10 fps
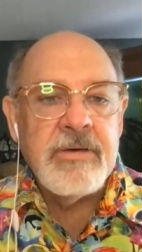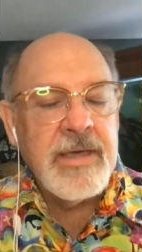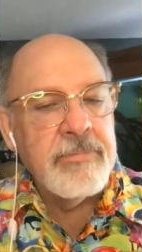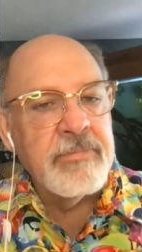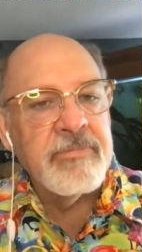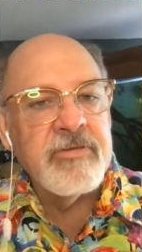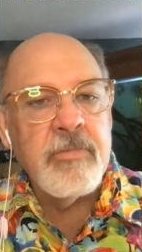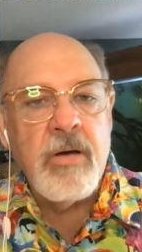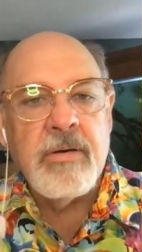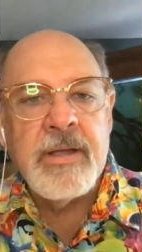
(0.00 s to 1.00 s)
You keep them in
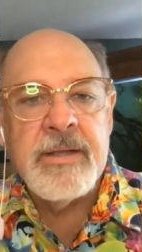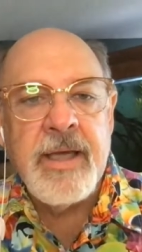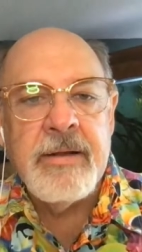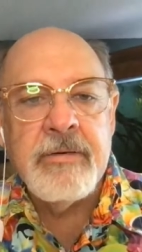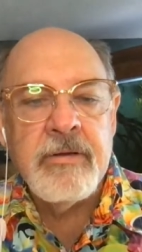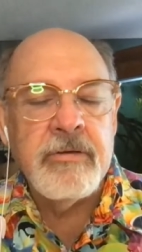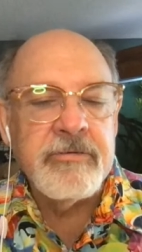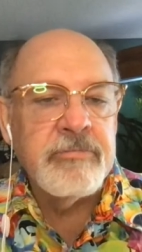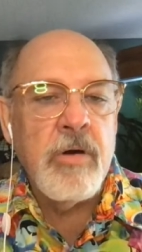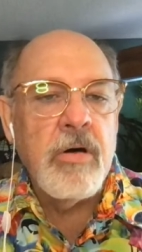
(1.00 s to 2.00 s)
small
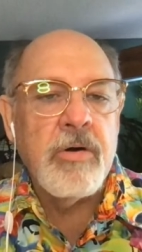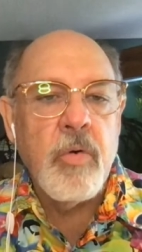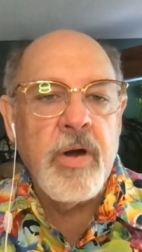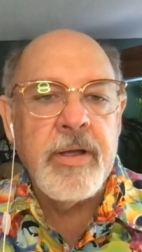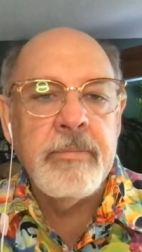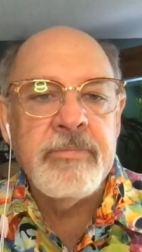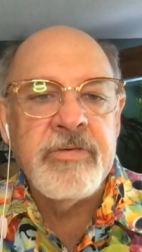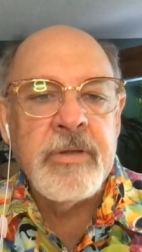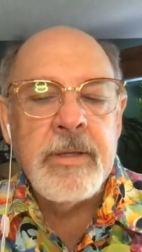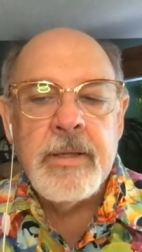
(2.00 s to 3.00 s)
container, small
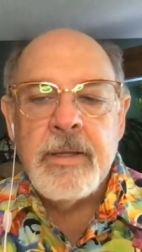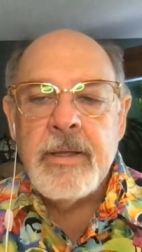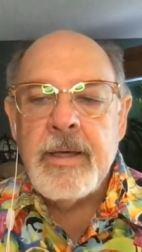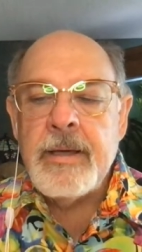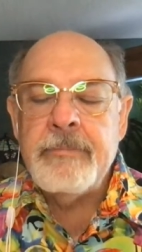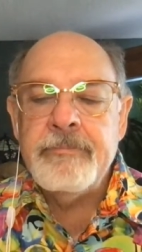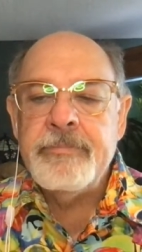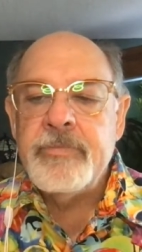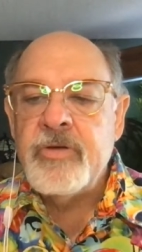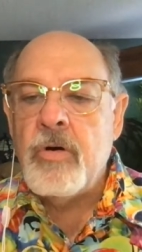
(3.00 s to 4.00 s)
aquariums.
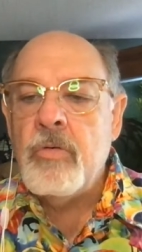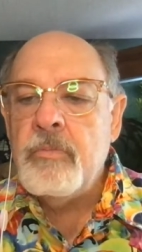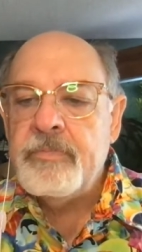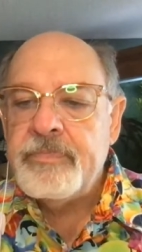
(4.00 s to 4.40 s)
So